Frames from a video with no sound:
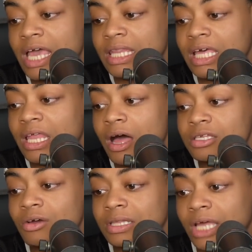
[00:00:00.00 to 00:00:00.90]
And then
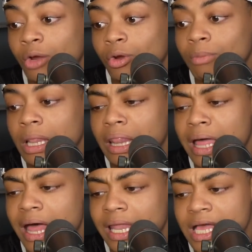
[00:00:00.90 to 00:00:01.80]
also in their group,
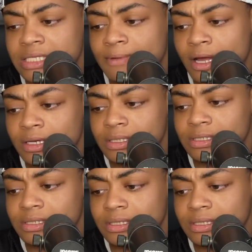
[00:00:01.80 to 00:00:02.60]
LaLa's verse